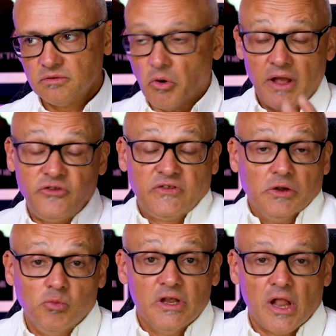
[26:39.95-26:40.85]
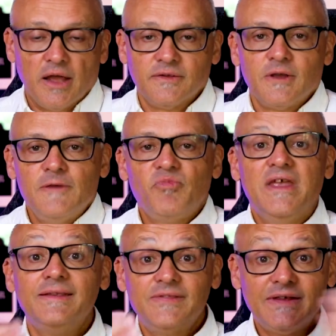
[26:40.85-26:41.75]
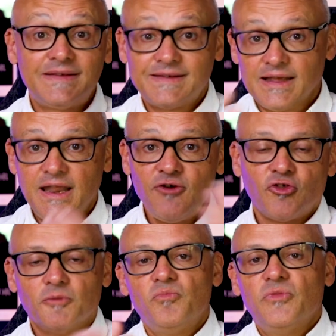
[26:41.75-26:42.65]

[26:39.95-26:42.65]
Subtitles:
or I just didn't realize, is this connection,